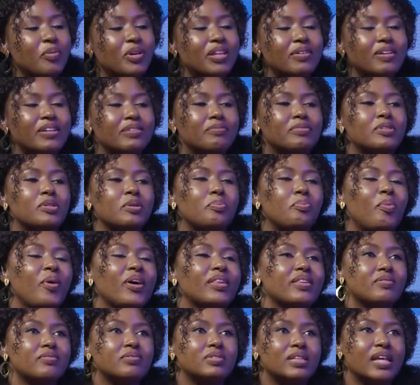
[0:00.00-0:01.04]
what the, the
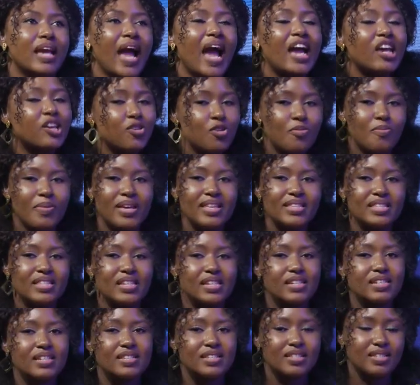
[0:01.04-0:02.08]
point, the, the, argument
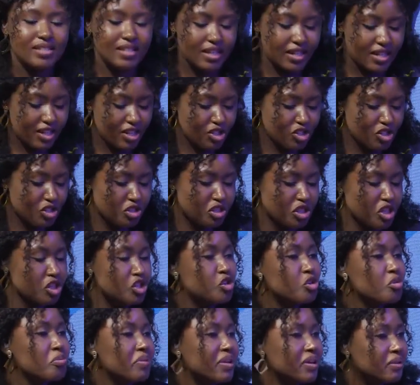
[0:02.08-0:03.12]
is, it is the
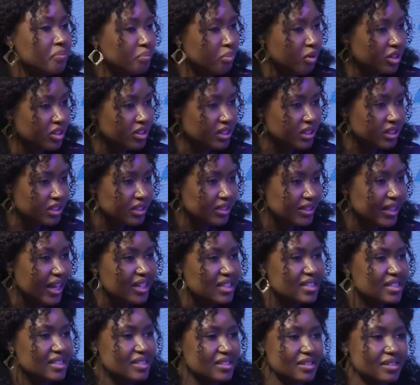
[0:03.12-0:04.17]
human body that
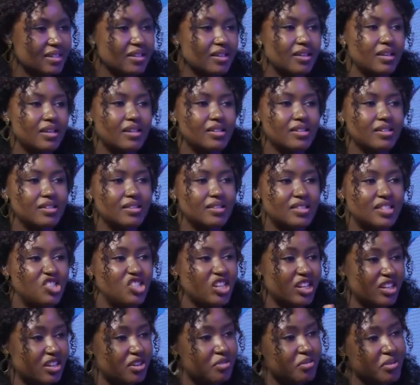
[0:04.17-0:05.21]
yeah.
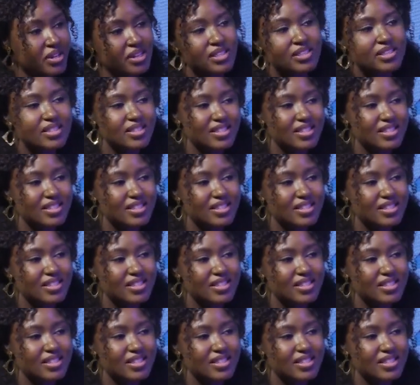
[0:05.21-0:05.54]
degenerates.